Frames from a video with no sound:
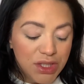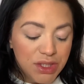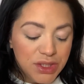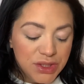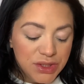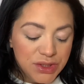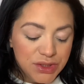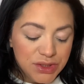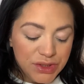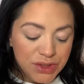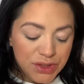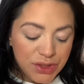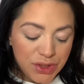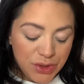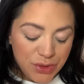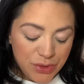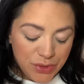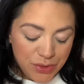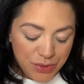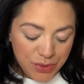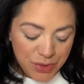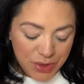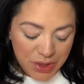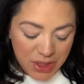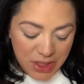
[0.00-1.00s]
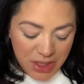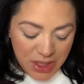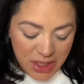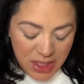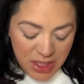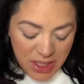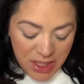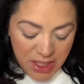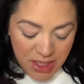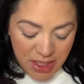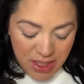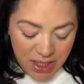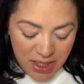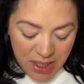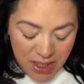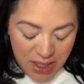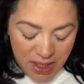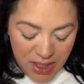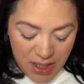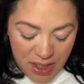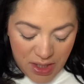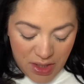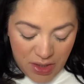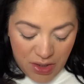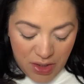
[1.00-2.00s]
So
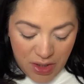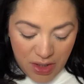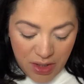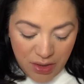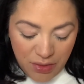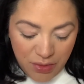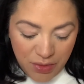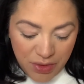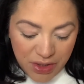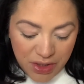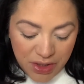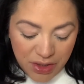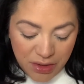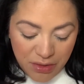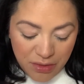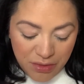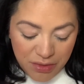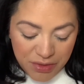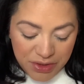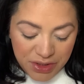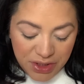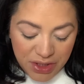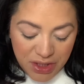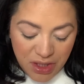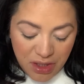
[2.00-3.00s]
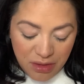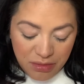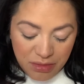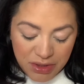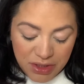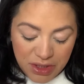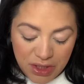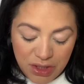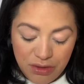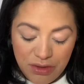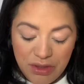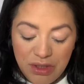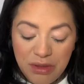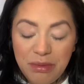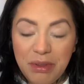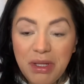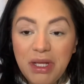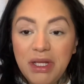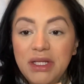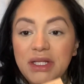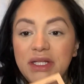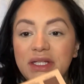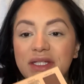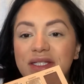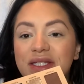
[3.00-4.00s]
we're gonna go with the Nabla Cutie
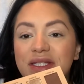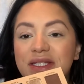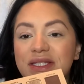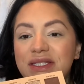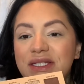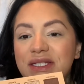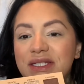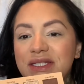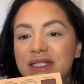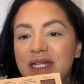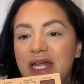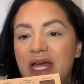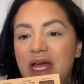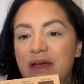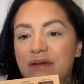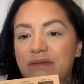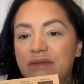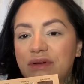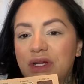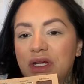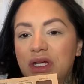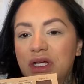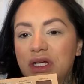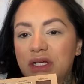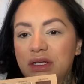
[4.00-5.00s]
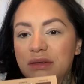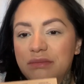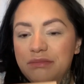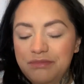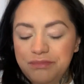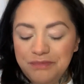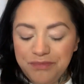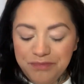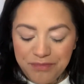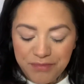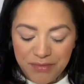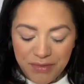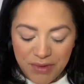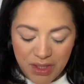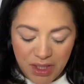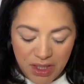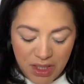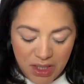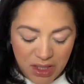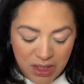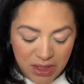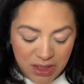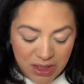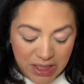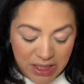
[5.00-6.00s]
palette. This doesn't have a
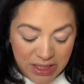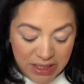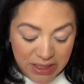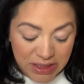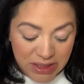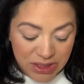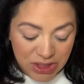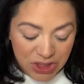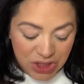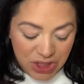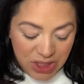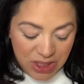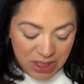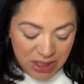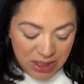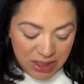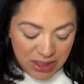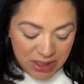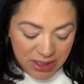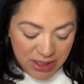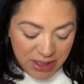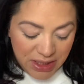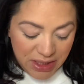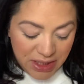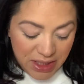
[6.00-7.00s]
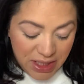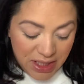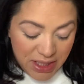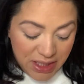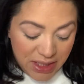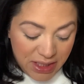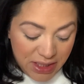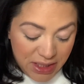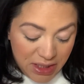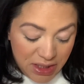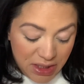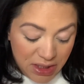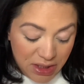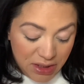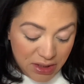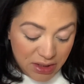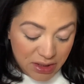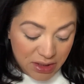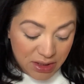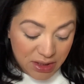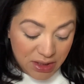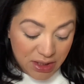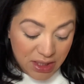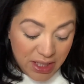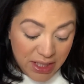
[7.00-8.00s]
light shade like I
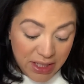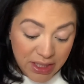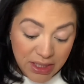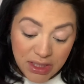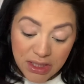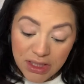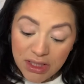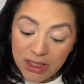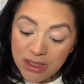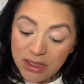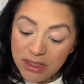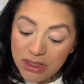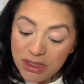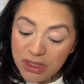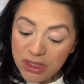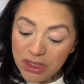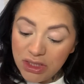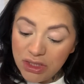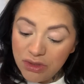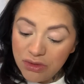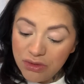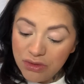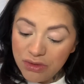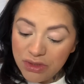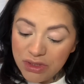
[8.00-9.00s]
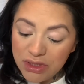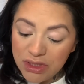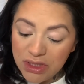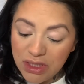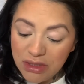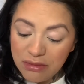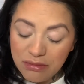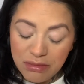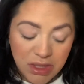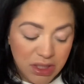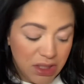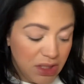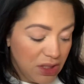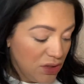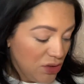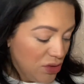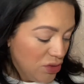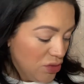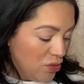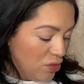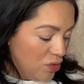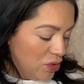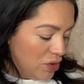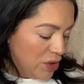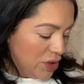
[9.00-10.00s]
like to use in my inner
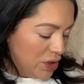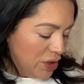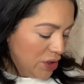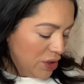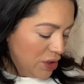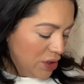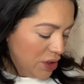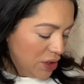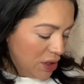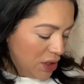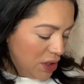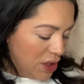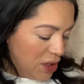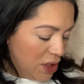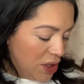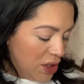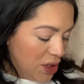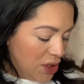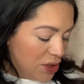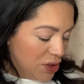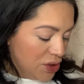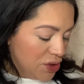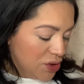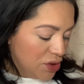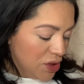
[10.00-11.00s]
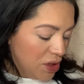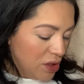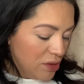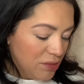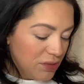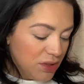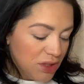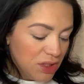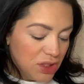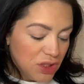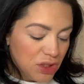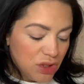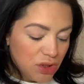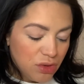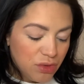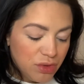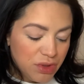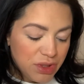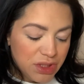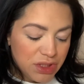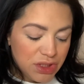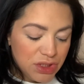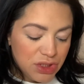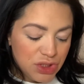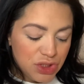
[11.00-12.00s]
corner. So I'm gonna go
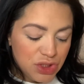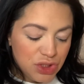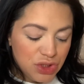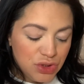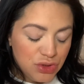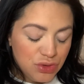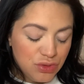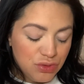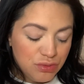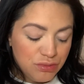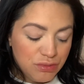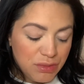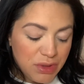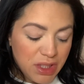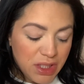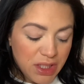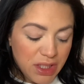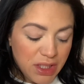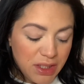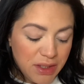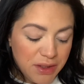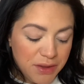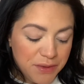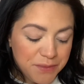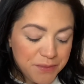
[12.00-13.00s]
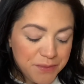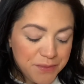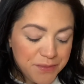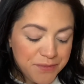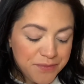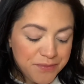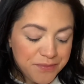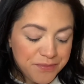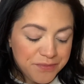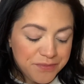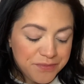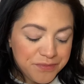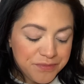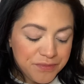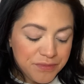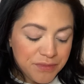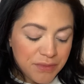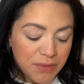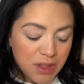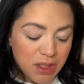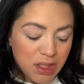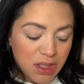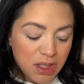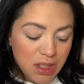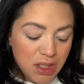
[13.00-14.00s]
into my
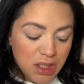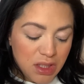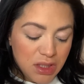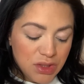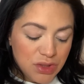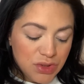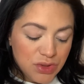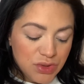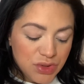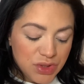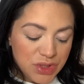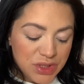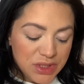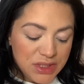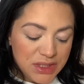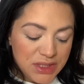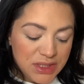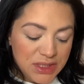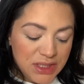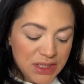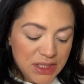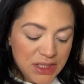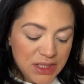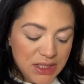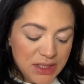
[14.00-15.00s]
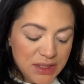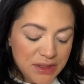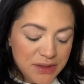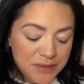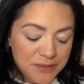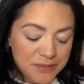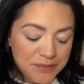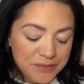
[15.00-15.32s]
trusty,